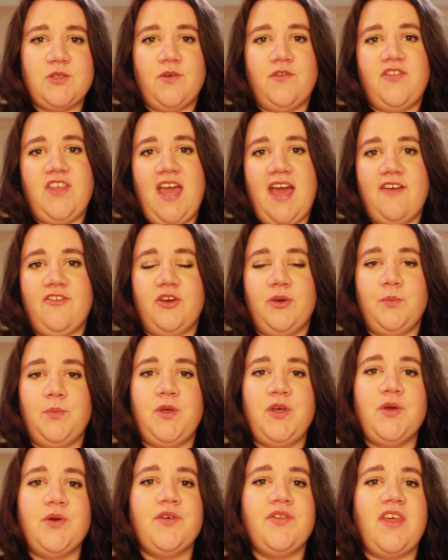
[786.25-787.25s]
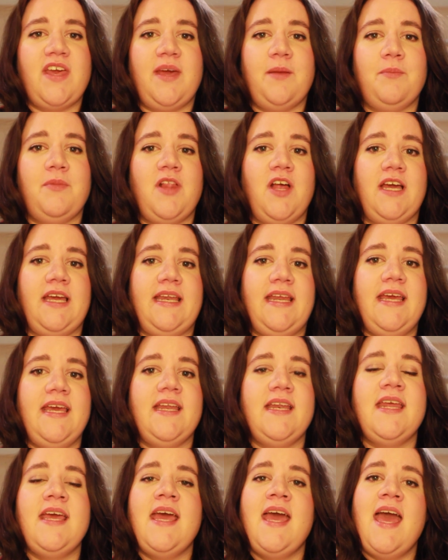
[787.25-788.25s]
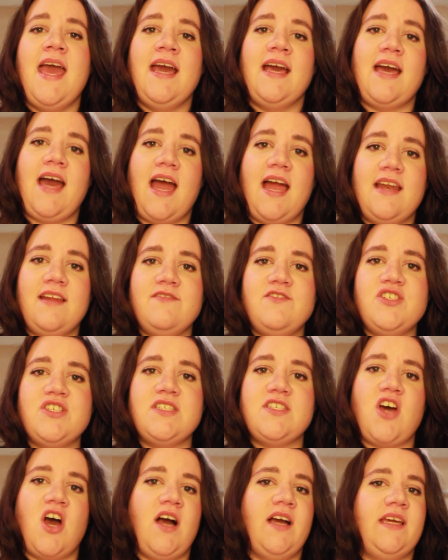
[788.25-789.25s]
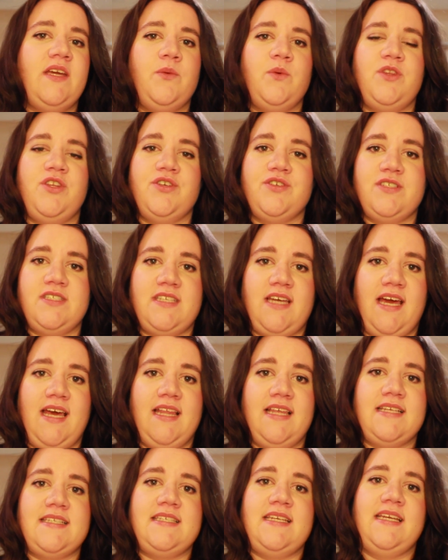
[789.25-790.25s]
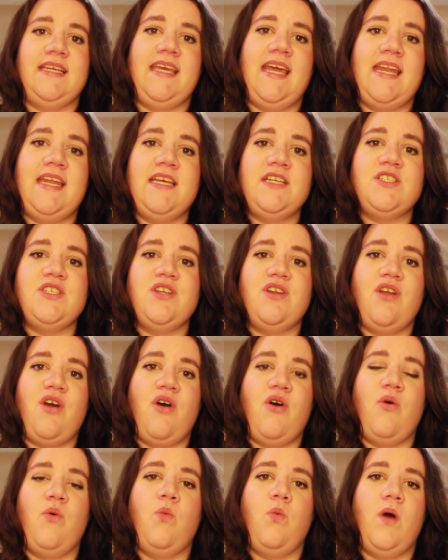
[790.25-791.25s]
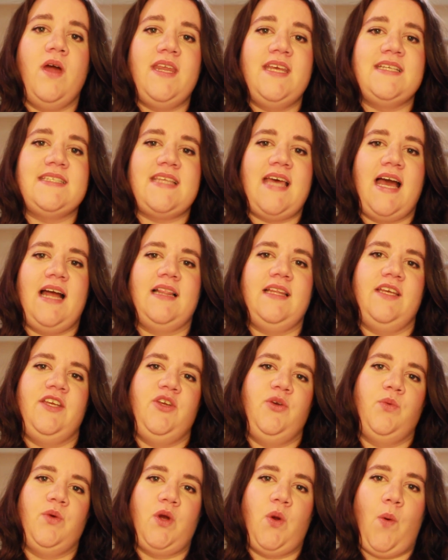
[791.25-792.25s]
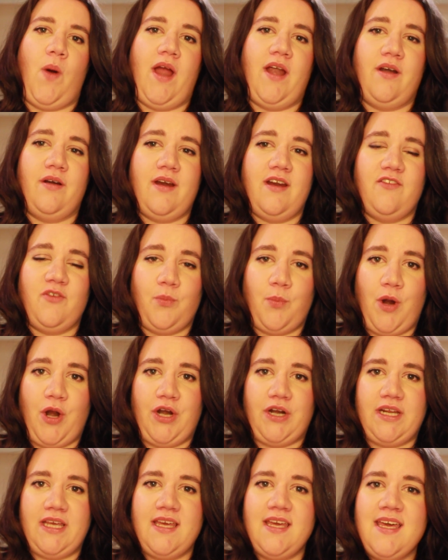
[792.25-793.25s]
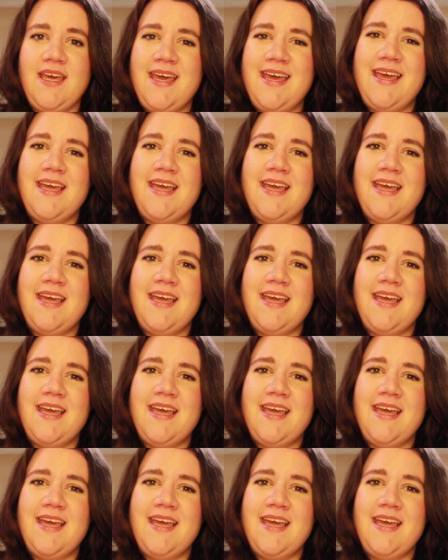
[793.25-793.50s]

so if they have a computer they can plug it in, kind of just talking with your stylist and getting to know what exactly you require out of a party,